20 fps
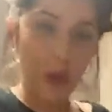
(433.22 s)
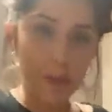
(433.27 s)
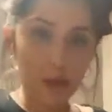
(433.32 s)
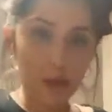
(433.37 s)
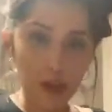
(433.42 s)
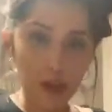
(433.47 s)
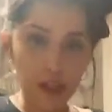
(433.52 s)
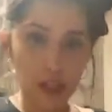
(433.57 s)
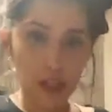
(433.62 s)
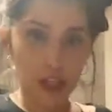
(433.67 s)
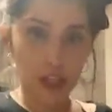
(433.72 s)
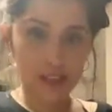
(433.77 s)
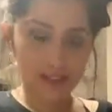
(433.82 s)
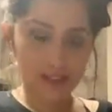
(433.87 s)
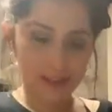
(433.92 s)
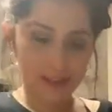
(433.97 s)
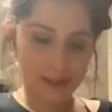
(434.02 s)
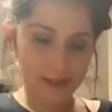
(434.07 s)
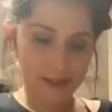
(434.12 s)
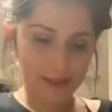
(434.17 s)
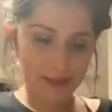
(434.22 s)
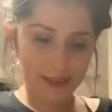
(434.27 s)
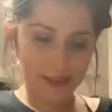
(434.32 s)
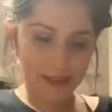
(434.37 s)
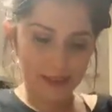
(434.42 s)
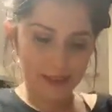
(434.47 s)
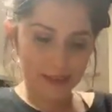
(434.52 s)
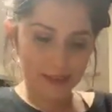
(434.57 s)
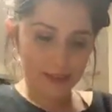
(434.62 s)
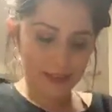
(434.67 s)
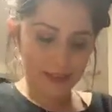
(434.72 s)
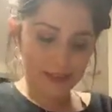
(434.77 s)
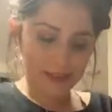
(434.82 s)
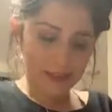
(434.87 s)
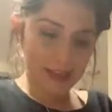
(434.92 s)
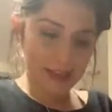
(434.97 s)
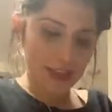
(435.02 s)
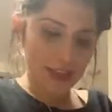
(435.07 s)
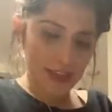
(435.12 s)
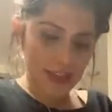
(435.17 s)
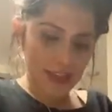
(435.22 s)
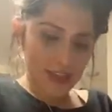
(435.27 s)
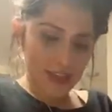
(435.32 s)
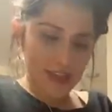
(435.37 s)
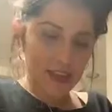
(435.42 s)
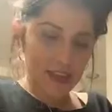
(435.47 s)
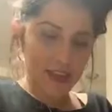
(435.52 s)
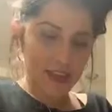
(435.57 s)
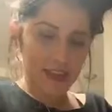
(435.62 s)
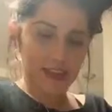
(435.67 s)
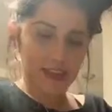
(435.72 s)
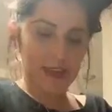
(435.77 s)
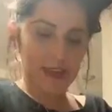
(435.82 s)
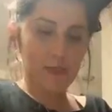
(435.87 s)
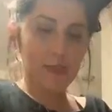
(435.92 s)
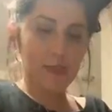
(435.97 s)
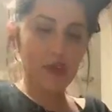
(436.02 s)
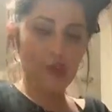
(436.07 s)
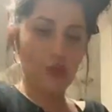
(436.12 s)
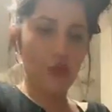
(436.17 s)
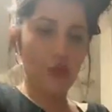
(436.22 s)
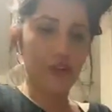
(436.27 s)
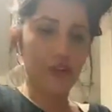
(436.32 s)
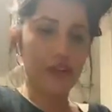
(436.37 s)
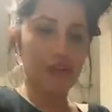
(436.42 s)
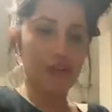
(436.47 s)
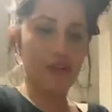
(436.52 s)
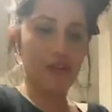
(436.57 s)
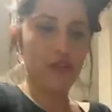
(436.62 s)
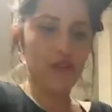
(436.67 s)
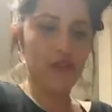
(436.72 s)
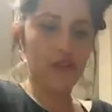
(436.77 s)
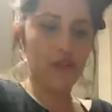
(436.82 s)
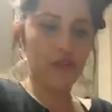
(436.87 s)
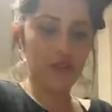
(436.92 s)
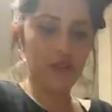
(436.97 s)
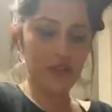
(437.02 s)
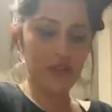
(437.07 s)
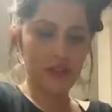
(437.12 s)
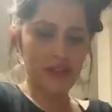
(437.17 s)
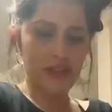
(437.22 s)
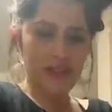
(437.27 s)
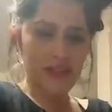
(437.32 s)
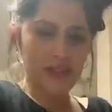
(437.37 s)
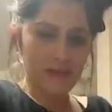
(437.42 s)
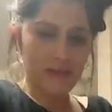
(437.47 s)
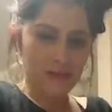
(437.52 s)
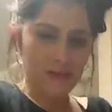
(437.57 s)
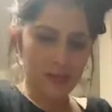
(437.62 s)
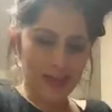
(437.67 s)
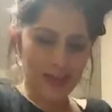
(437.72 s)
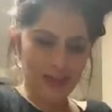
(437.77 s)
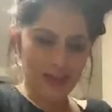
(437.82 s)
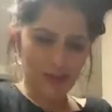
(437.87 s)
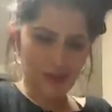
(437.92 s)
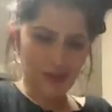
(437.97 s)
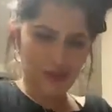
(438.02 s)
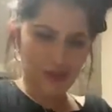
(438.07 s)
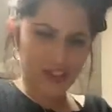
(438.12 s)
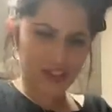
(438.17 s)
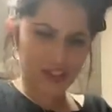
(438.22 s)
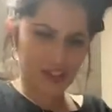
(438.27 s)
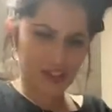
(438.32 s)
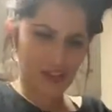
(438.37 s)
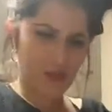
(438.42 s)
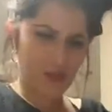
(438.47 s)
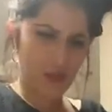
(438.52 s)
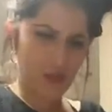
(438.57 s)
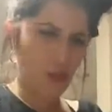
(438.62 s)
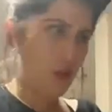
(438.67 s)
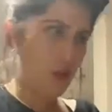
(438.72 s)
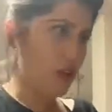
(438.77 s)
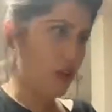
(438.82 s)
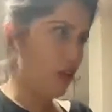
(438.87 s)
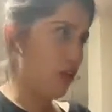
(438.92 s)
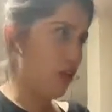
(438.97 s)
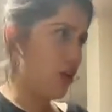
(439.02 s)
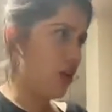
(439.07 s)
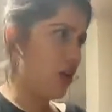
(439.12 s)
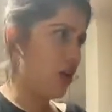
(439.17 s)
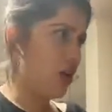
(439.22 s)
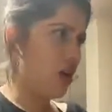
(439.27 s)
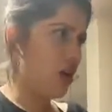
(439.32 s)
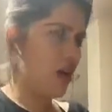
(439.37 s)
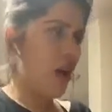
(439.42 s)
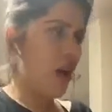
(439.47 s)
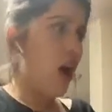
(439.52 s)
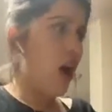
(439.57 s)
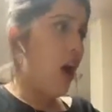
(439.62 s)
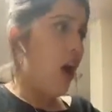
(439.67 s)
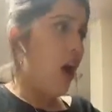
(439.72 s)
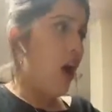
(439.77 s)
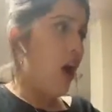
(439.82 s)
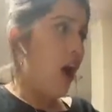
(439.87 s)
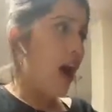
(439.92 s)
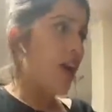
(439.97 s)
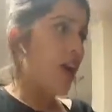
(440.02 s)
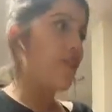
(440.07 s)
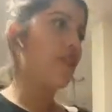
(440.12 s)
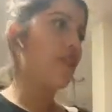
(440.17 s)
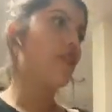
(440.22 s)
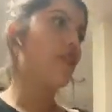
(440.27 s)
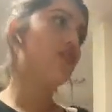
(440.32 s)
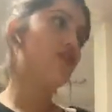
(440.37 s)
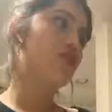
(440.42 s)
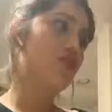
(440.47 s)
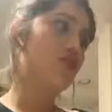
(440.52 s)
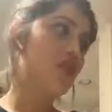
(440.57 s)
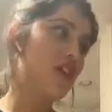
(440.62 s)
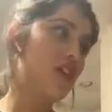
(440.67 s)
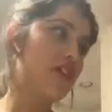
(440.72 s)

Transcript: I put a lot of seasoning in this, and I put oil, but I don't know if it's enough oil. I forgot to turn